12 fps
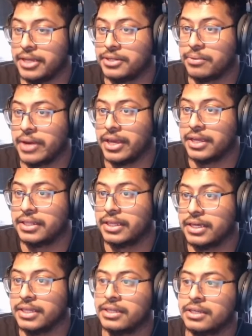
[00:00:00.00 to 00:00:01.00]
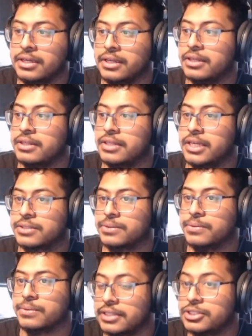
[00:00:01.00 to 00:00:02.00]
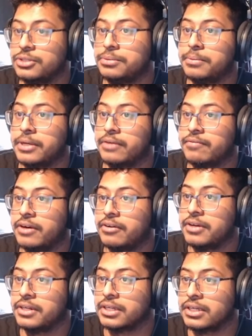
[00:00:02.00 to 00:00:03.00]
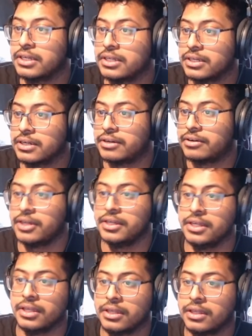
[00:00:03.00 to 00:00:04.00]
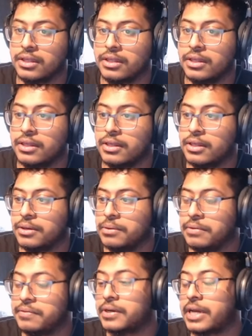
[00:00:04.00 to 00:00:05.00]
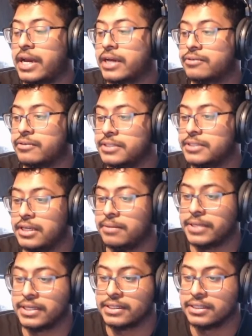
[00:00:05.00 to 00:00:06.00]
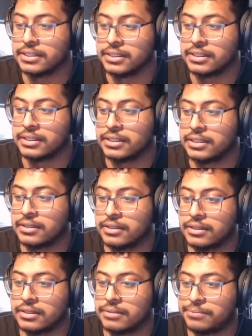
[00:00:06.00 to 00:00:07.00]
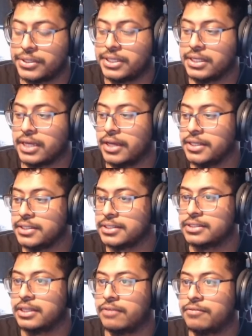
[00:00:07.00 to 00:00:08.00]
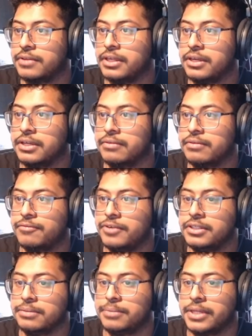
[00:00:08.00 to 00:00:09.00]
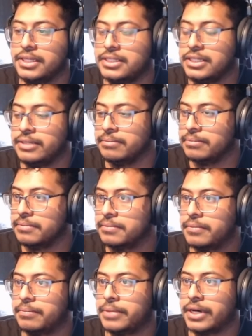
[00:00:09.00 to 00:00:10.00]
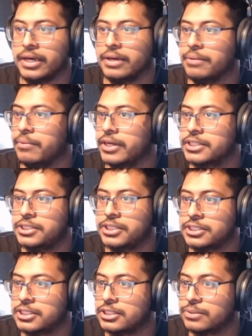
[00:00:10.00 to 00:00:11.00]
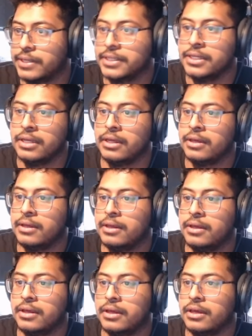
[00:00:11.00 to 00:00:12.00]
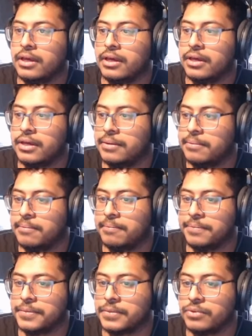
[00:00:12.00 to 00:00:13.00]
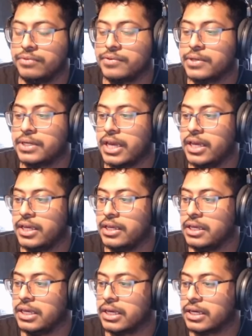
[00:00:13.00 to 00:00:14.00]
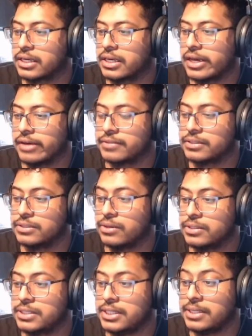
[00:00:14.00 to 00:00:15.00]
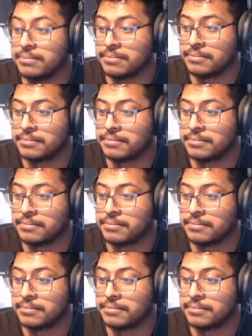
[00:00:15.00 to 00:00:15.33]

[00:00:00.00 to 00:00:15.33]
her way in there. That's cool. A Super Break variant, alright. We've got an Acheron team here. Pretty nice, definitely a free-to-play team, but it works just as well. Um, we've got a Kafka dot team